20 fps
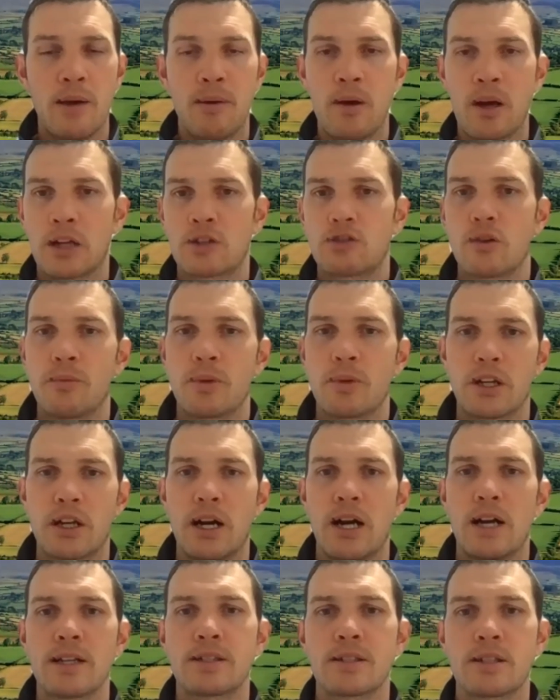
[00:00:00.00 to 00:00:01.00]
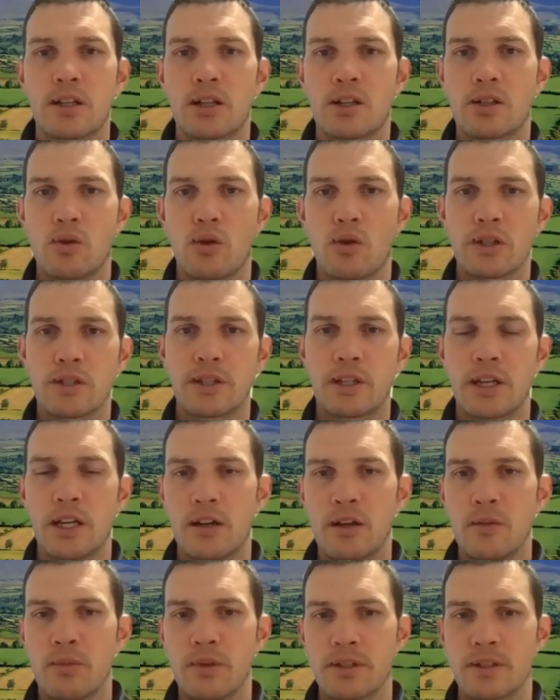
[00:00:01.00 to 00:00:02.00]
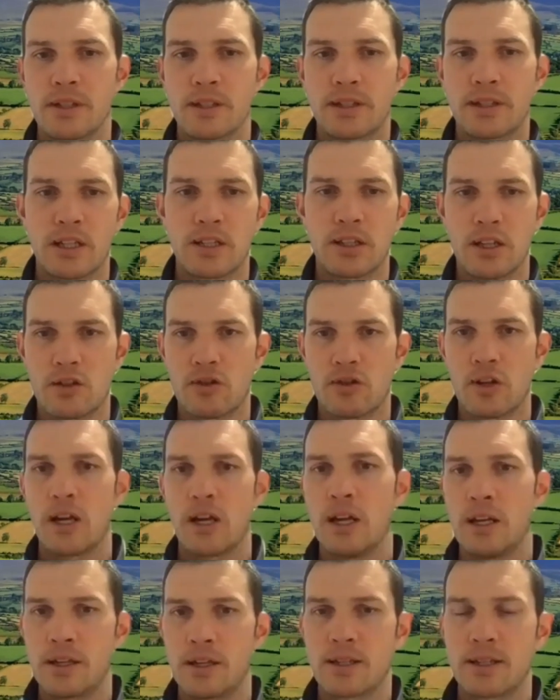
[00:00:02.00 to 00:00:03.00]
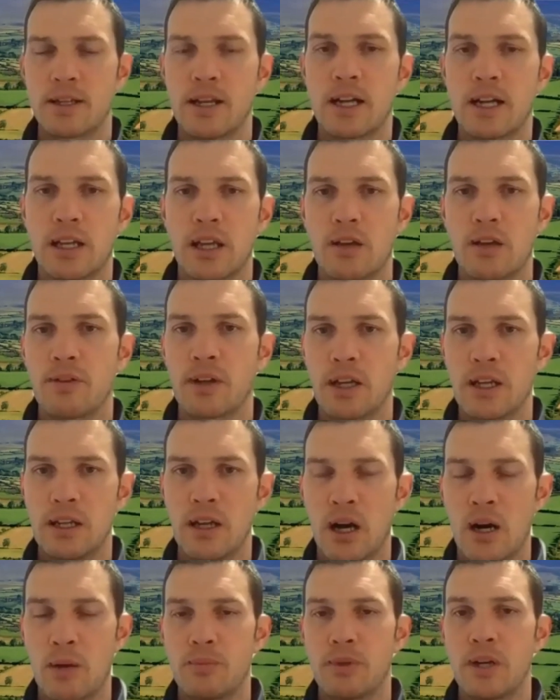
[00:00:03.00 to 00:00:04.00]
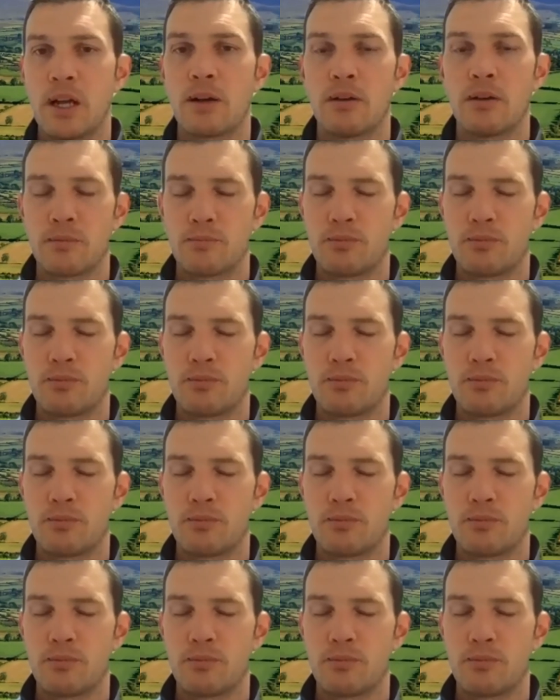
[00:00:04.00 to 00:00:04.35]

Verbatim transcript: attributing costs towards the dairy business etc and not giving any or not